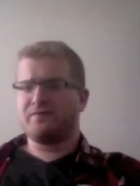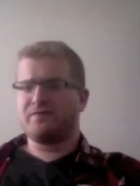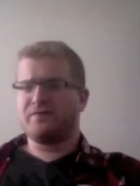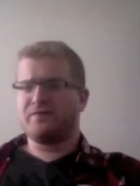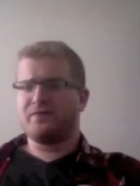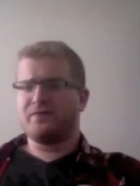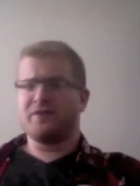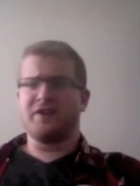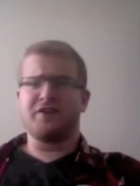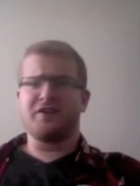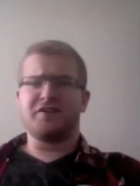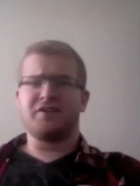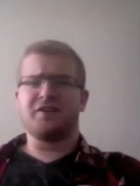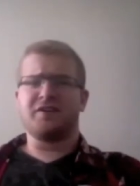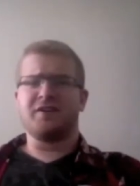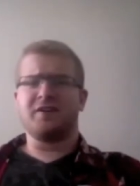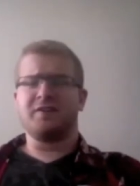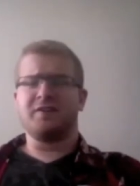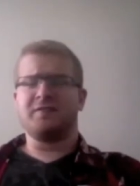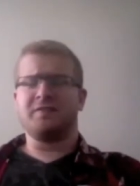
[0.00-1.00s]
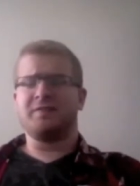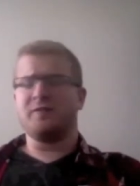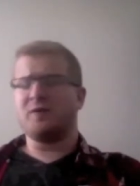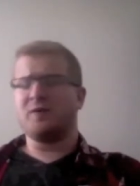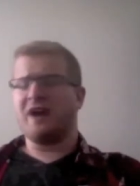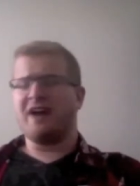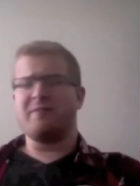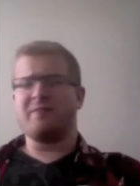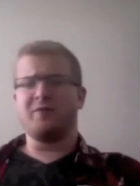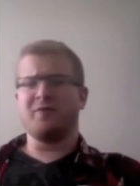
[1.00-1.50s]
which, if
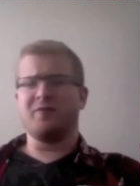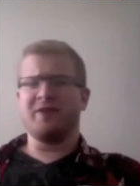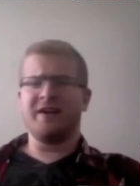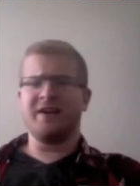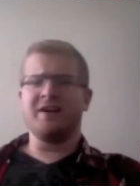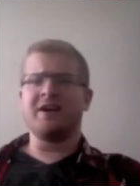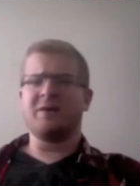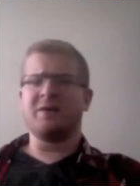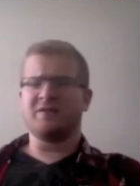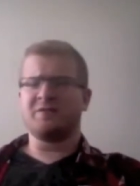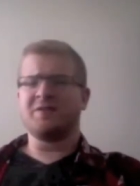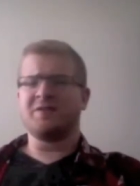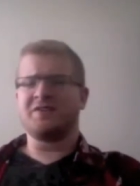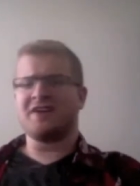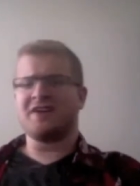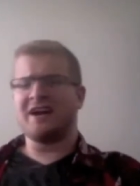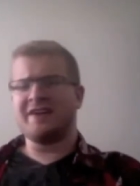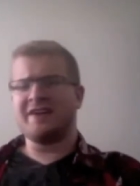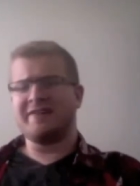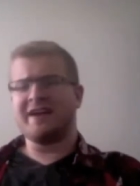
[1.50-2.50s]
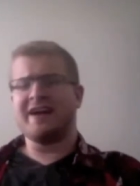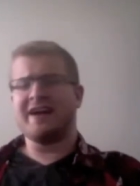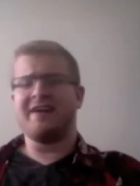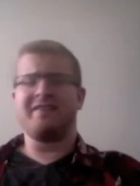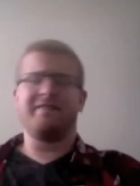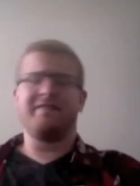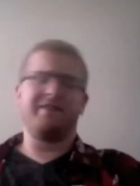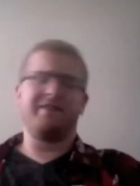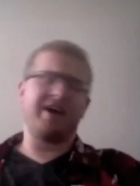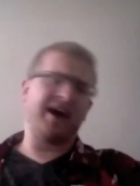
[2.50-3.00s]
you haven't read comics as much
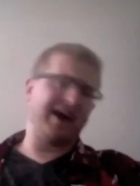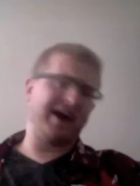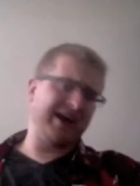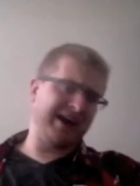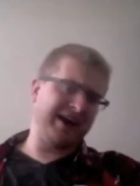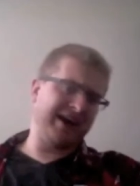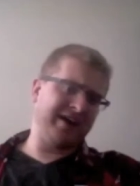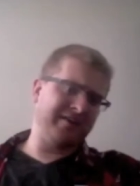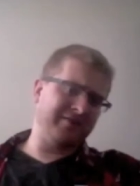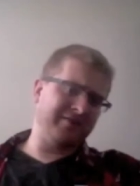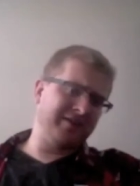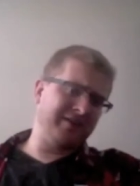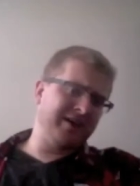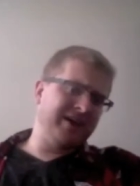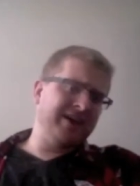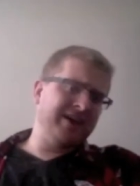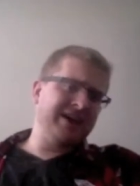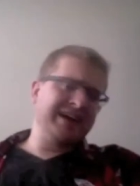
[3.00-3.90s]
as I have,